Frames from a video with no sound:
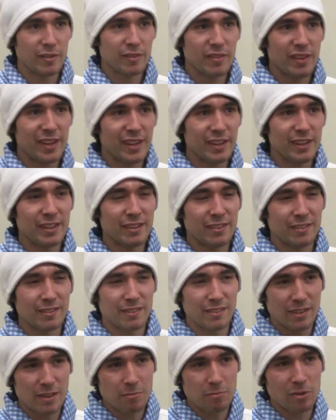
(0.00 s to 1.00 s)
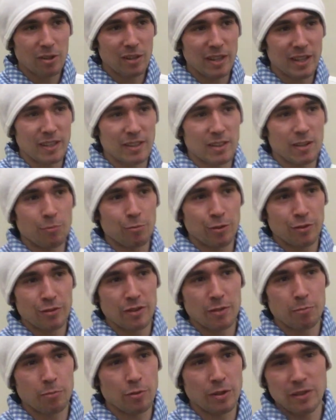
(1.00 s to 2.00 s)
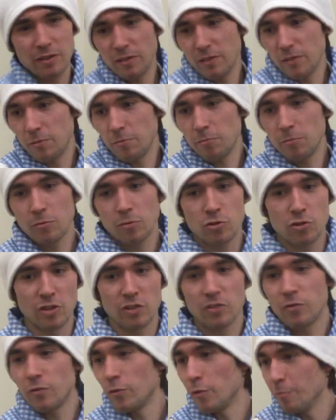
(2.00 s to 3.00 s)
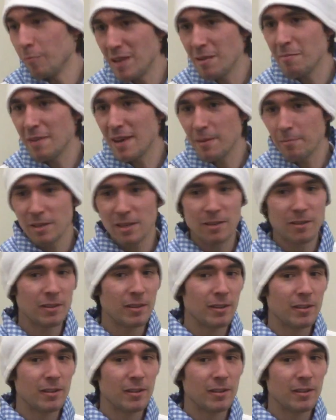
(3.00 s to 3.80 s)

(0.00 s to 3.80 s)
is that it seemed like there were some points, just for me maybe,